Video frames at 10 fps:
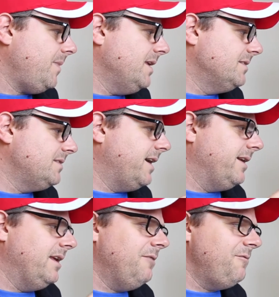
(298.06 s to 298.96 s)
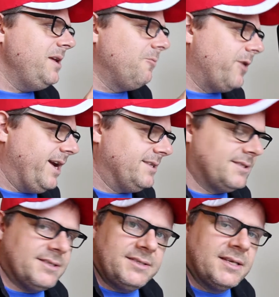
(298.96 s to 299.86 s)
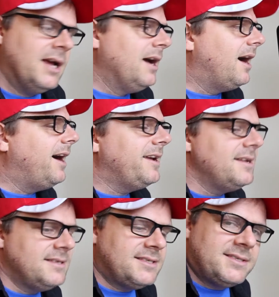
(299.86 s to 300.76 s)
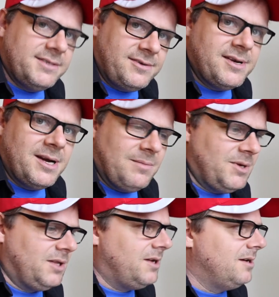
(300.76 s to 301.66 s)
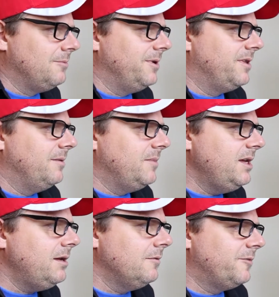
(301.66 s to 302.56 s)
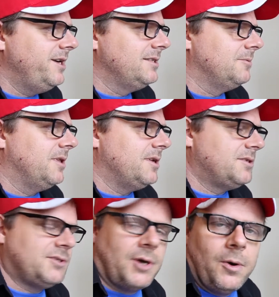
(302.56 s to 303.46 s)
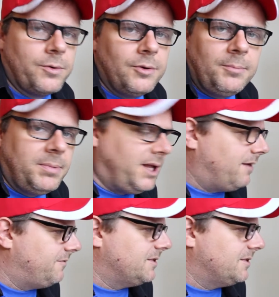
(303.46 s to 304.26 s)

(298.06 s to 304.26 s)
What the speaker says: is that if he raises, I can still come along with him. He can raise with a total bluff,